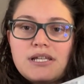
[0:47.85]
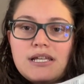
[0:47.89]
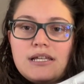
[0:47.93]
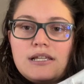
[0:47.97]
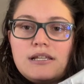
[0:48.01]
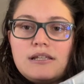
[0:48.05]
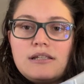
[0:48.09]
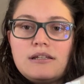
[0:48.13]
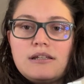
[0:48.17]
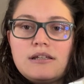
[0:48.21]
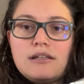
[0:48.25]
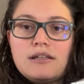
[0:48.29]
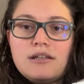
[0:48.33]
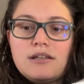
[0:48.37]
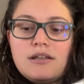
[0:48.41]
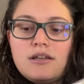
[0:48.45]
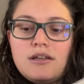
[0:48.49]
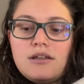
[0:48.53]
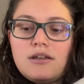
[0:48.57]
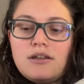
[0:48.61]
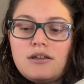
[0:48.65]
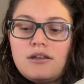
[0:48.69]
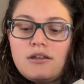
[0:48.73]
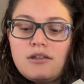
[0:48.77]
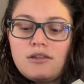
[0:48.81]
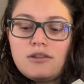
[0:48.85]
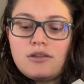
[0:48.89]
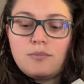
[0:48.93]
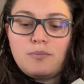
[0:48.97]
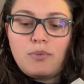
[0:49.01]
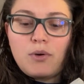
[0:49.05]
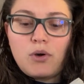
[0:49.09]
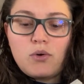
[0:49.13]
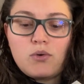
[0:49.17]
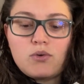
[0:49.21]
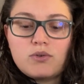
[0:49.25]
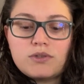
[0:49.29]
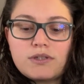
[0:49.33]
in the
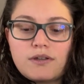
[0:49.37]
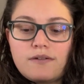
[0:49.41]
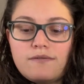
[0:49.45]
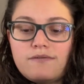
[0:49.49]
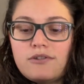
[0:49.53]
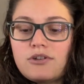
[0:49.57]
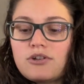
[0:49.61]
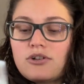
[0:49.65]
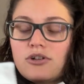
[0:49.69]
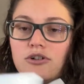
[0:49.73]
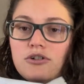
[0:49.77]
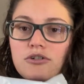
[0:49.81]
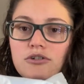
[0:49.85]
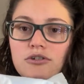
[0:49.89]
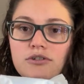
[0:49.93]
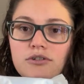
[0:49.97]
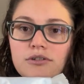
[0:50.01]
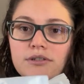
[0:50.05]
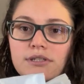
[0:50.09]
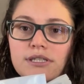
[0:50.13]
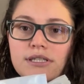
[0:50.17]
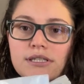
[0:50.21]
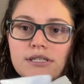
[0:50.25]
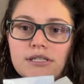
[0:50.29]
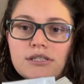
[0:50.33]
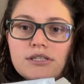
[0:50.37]
bows of the girls.